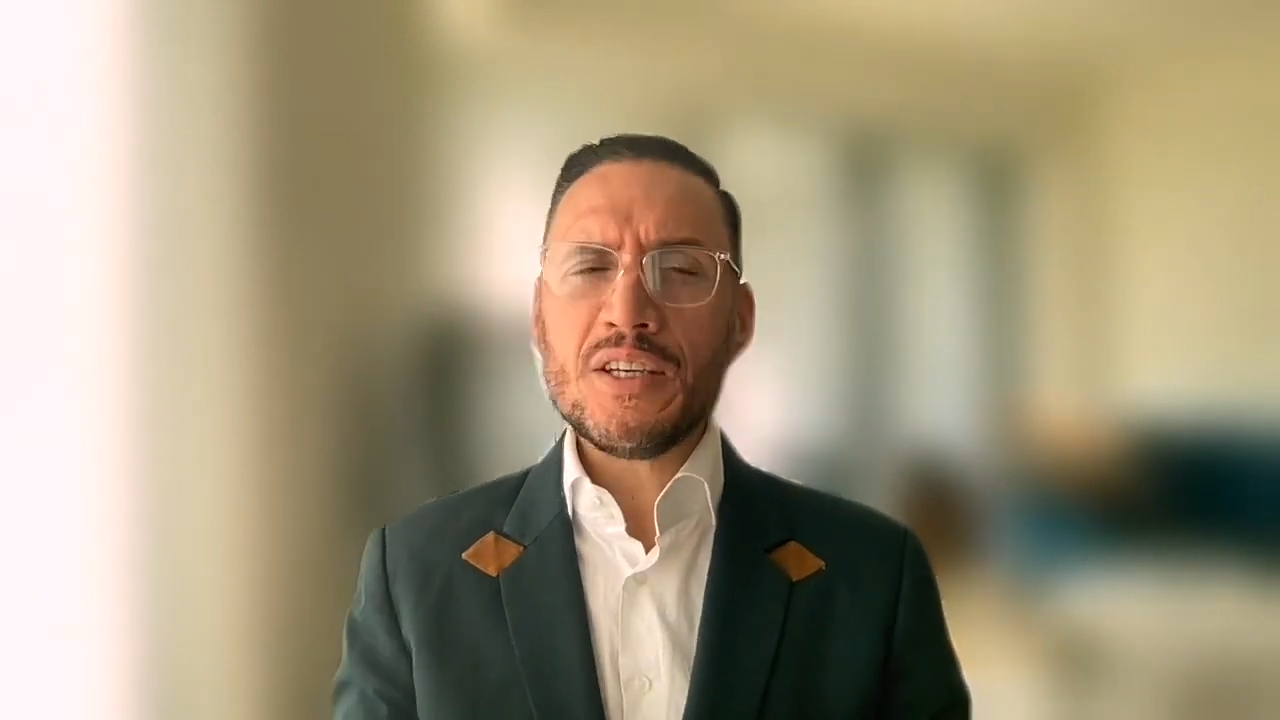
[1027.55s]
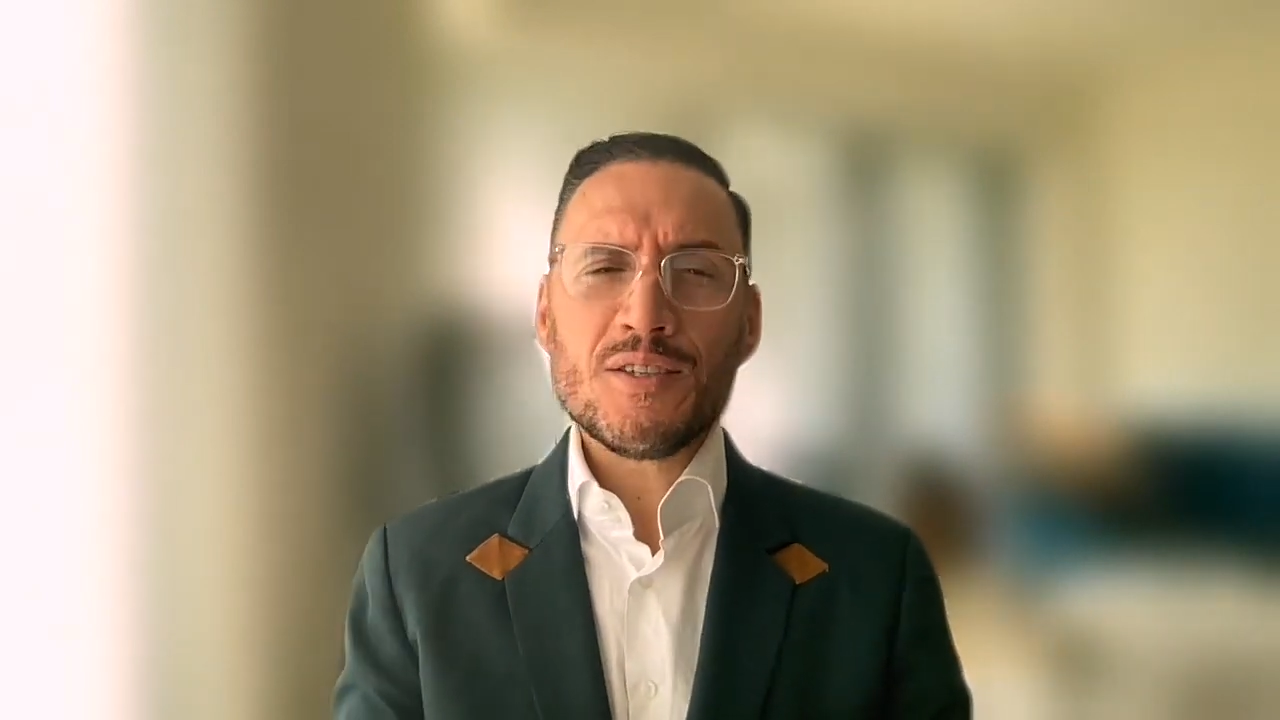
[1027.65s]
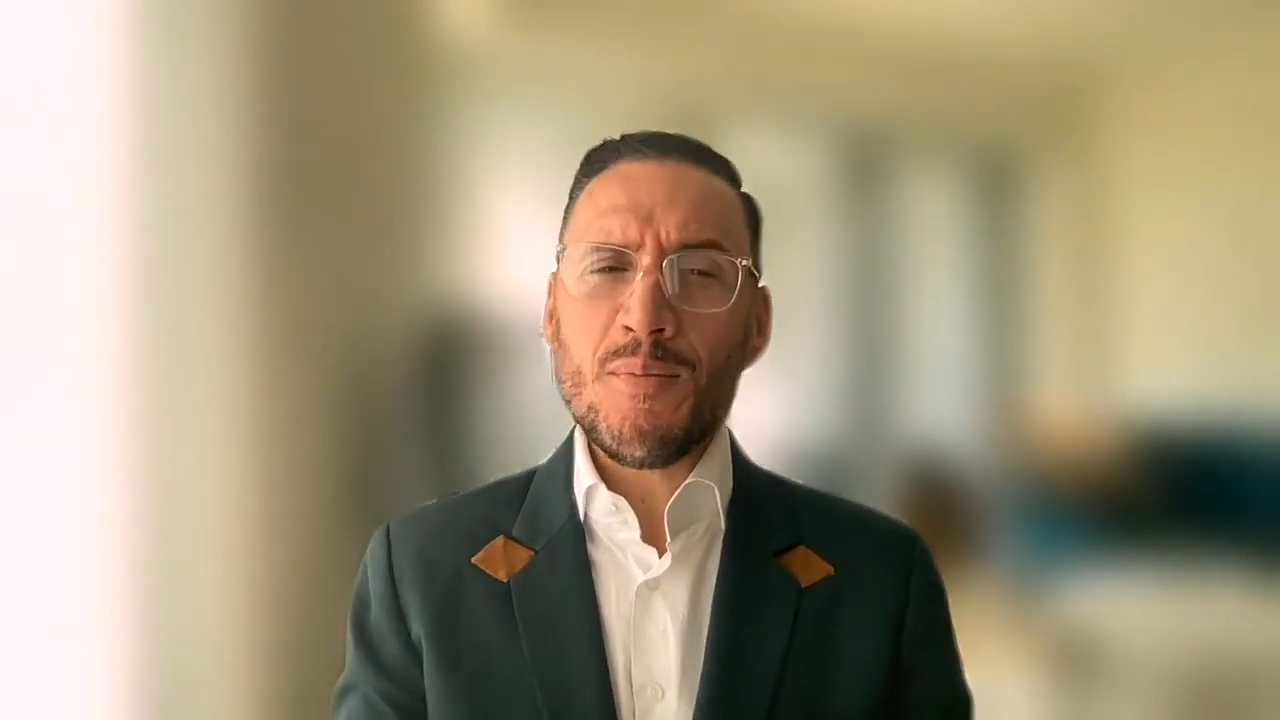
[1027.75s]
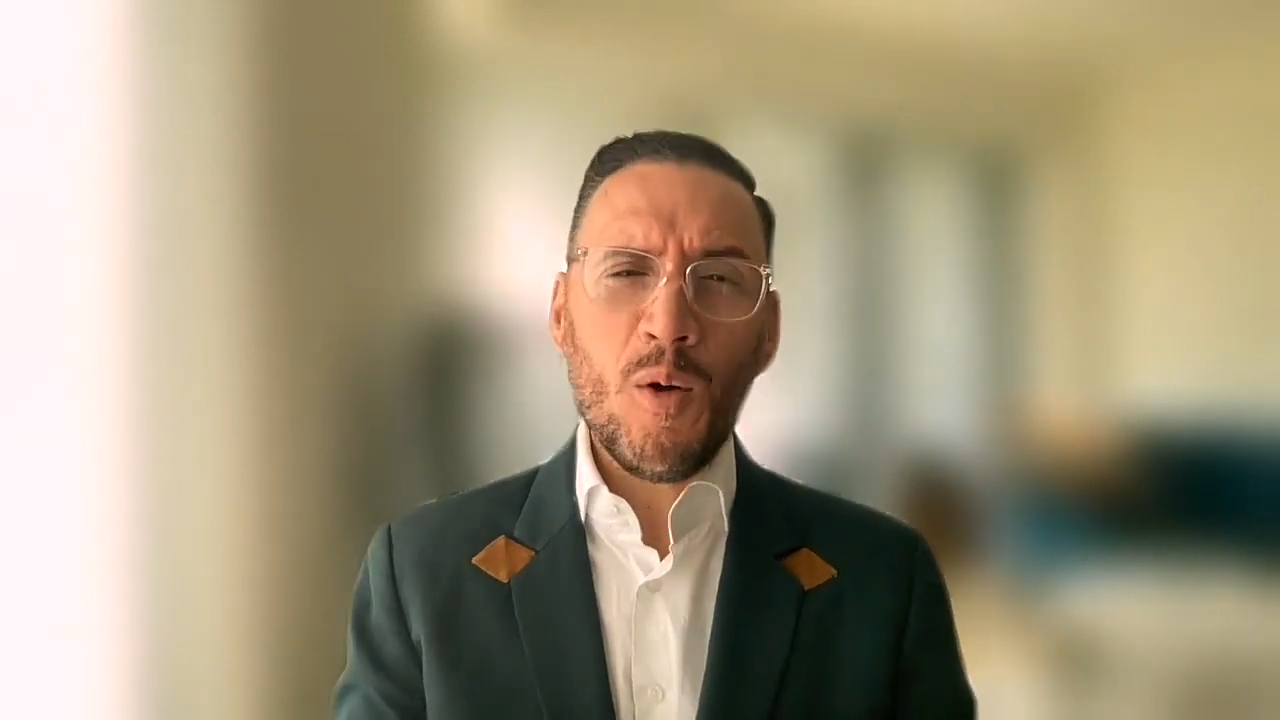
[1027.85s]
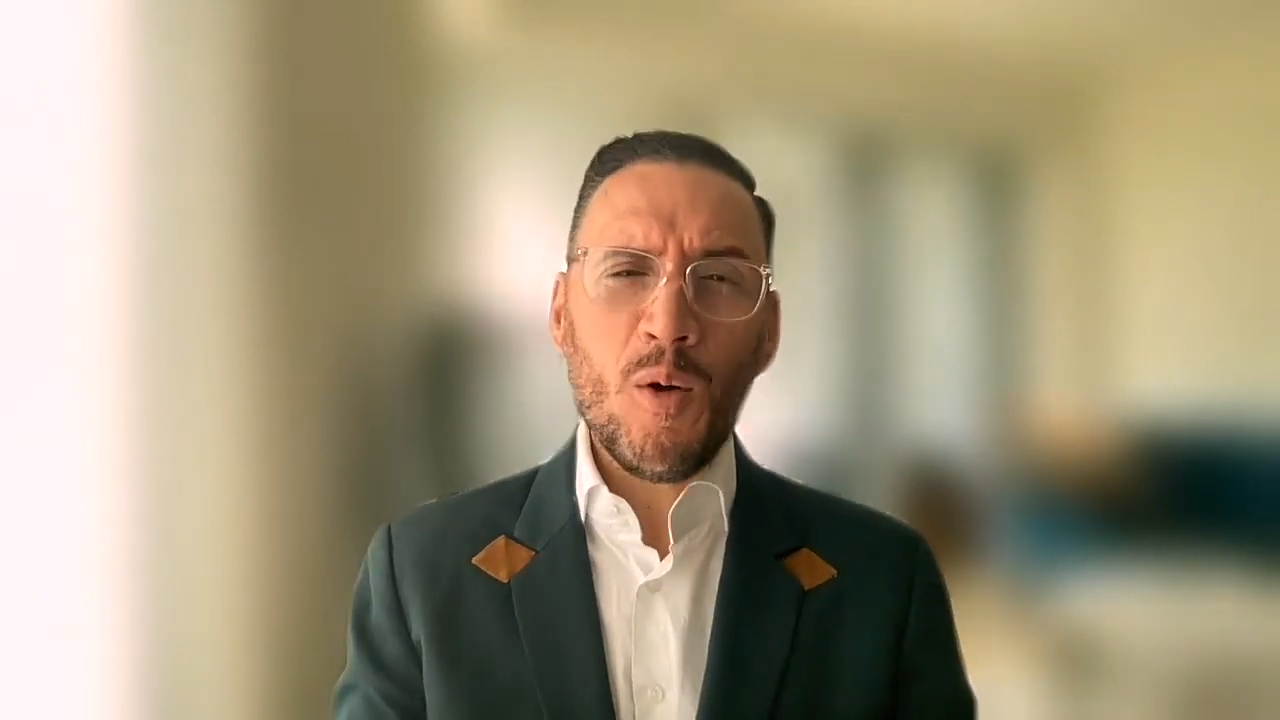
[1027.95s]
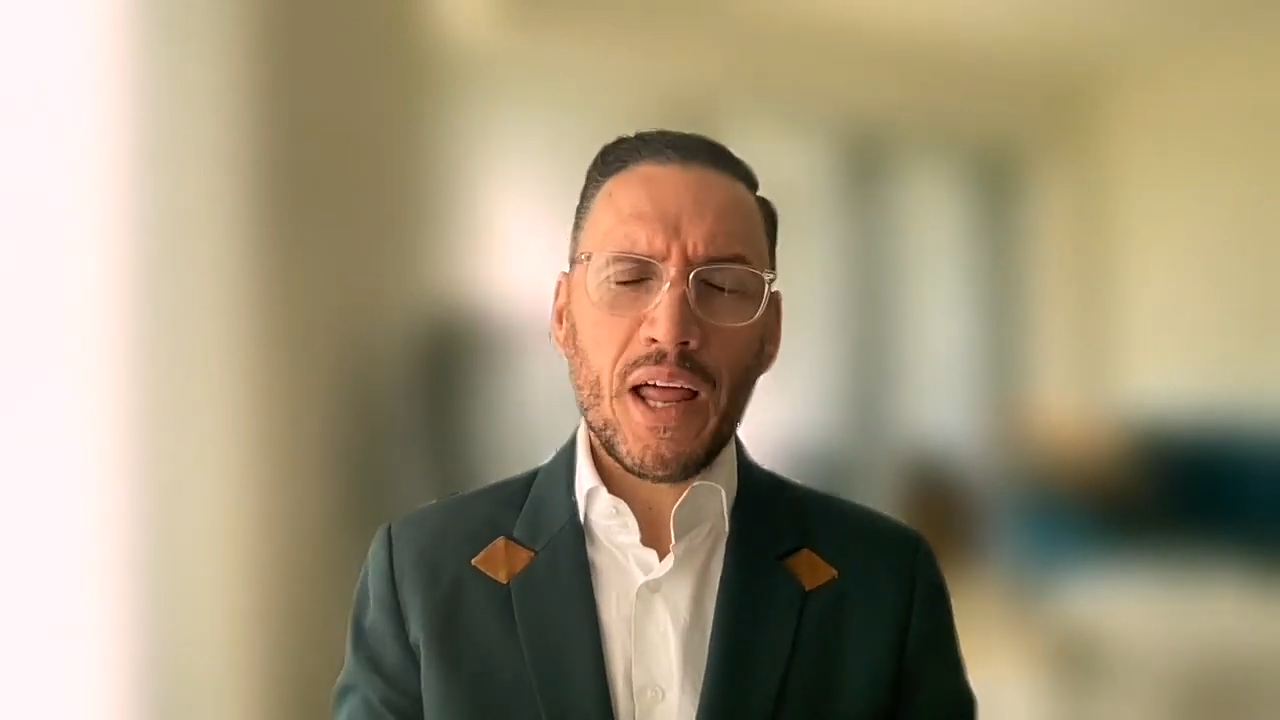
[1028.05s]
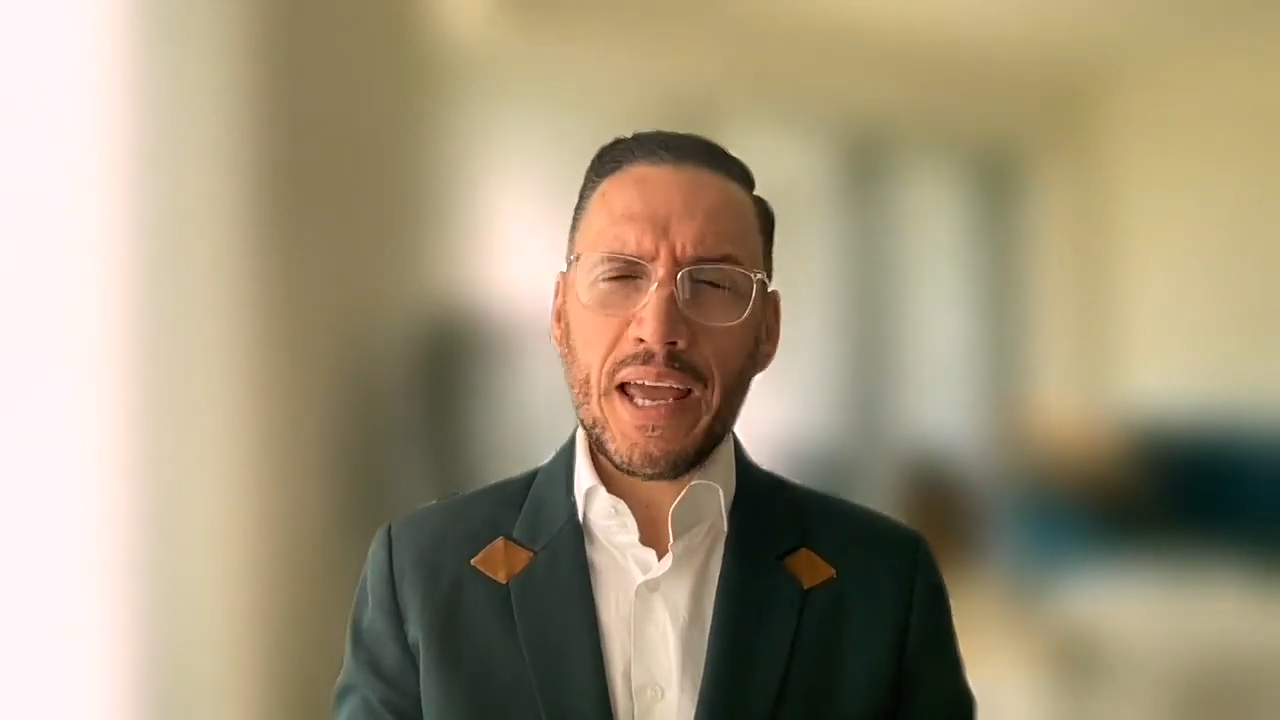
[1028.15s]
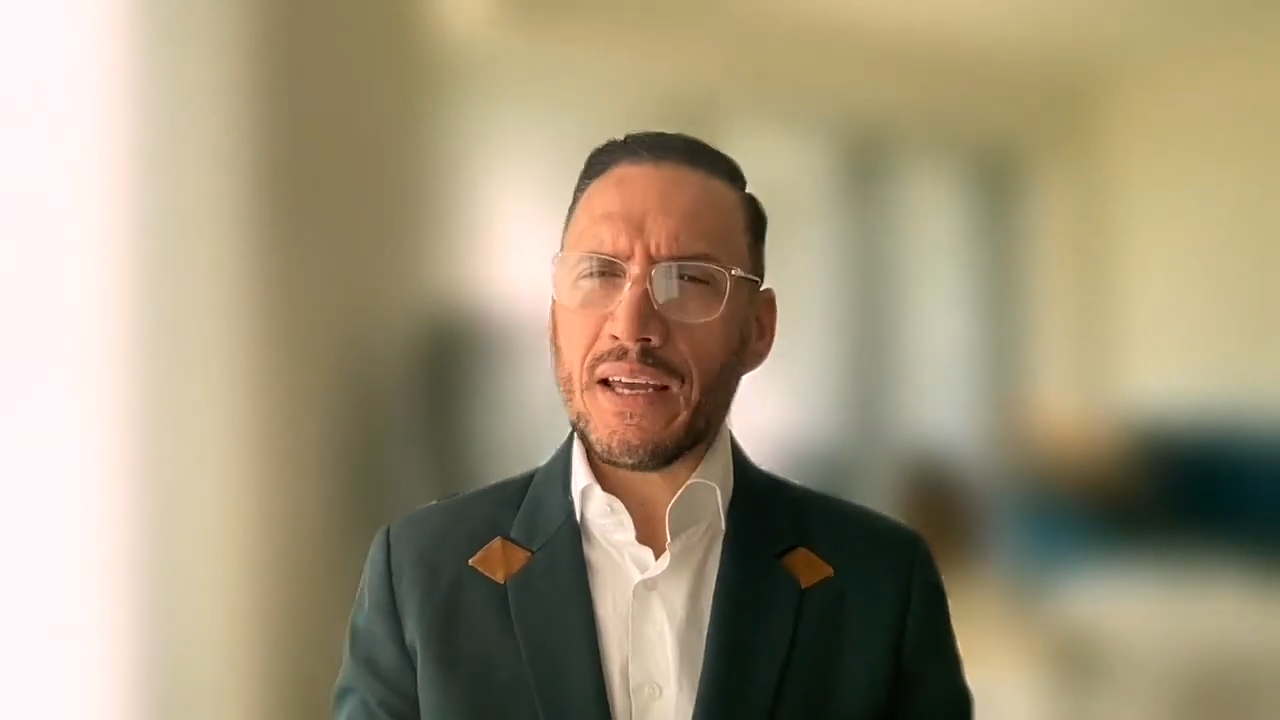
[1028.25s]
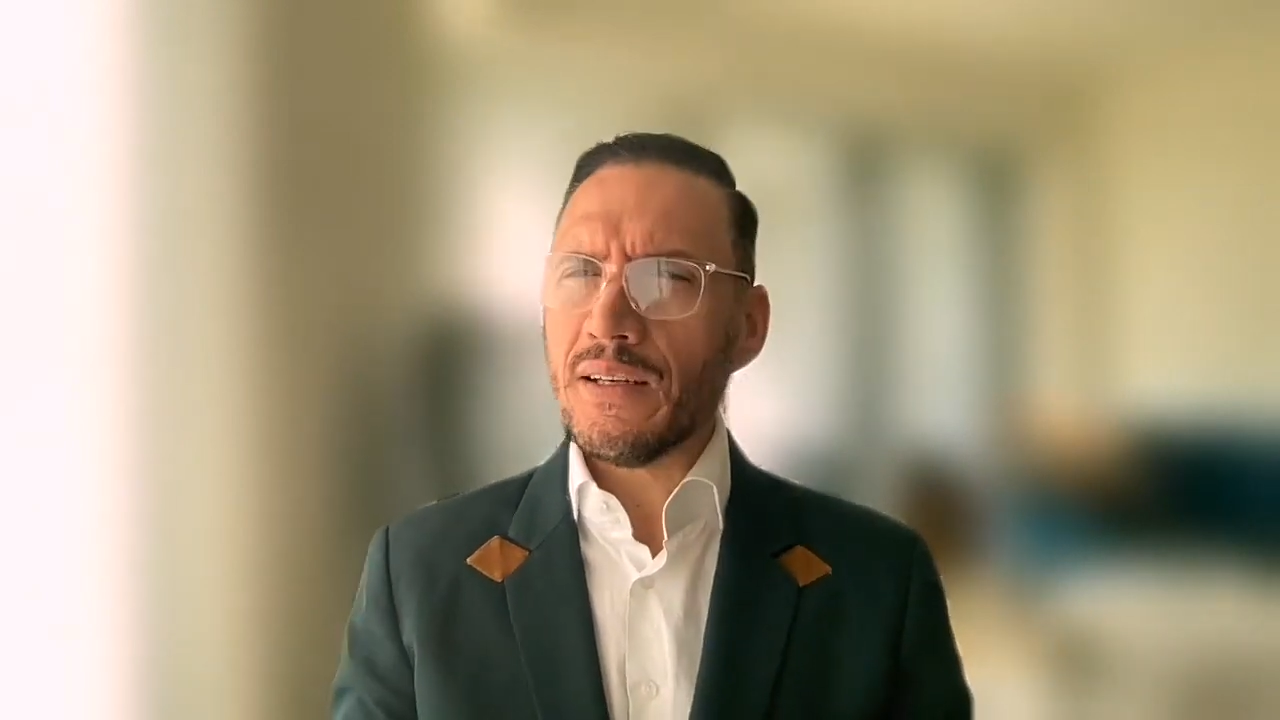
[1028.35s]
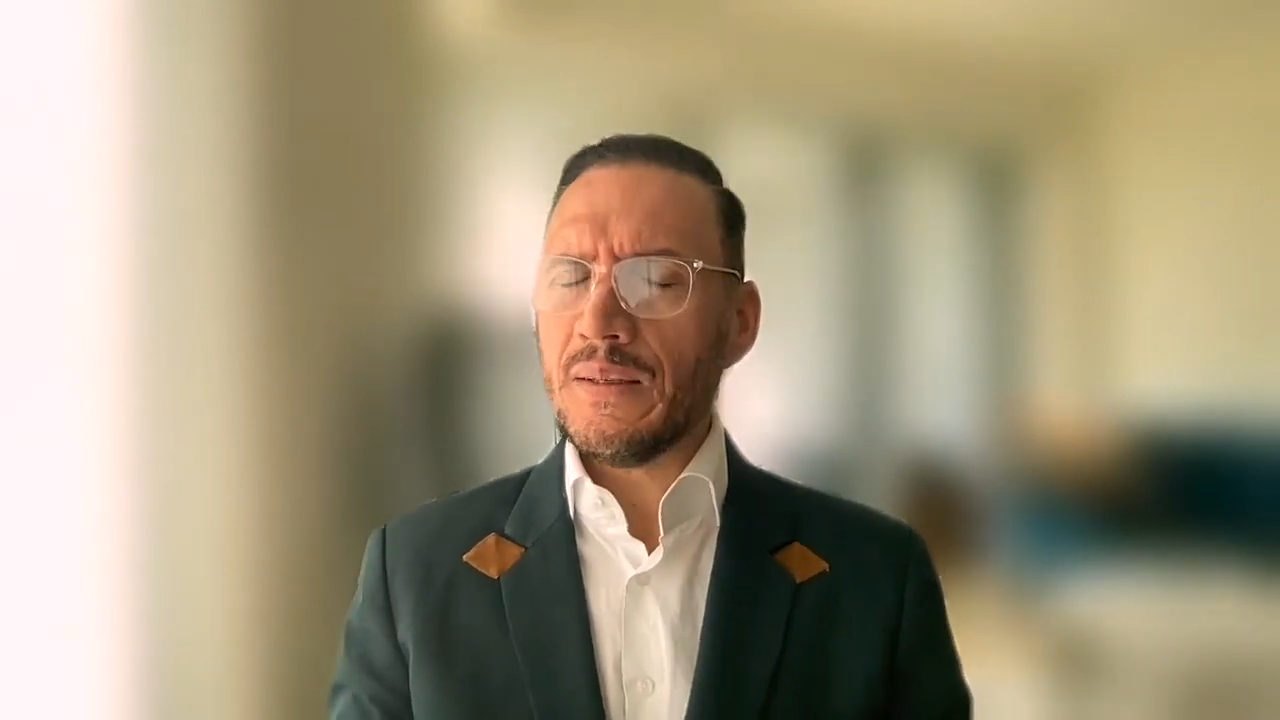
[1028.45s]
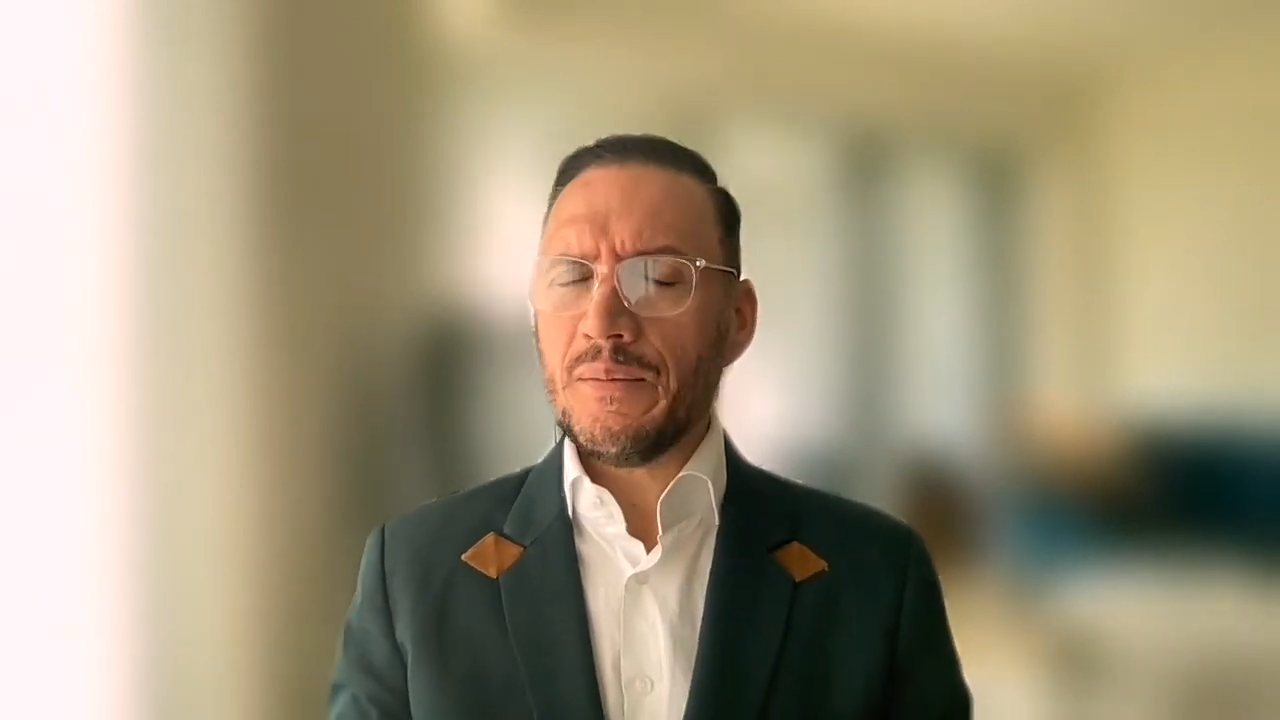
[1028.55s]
small like